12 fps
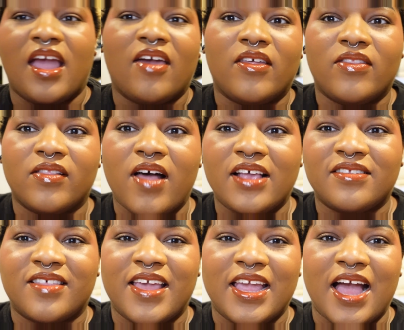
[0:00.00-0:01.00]
And then the
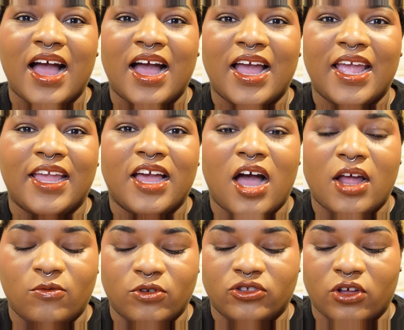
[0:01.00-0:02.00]
last thing I
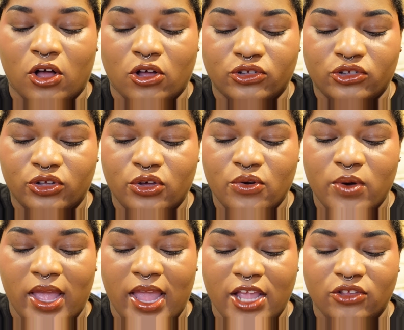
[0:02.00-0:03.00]
got was also
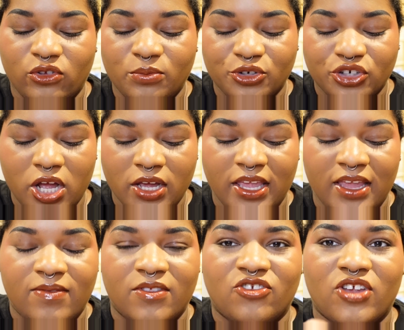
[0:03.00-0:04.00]
a Super Shock
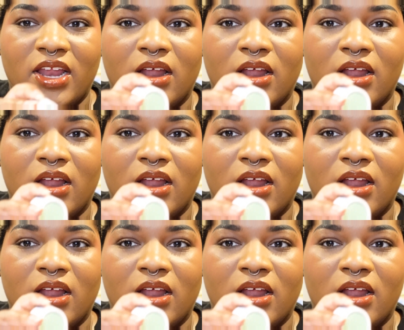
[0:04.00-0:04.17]
in the shade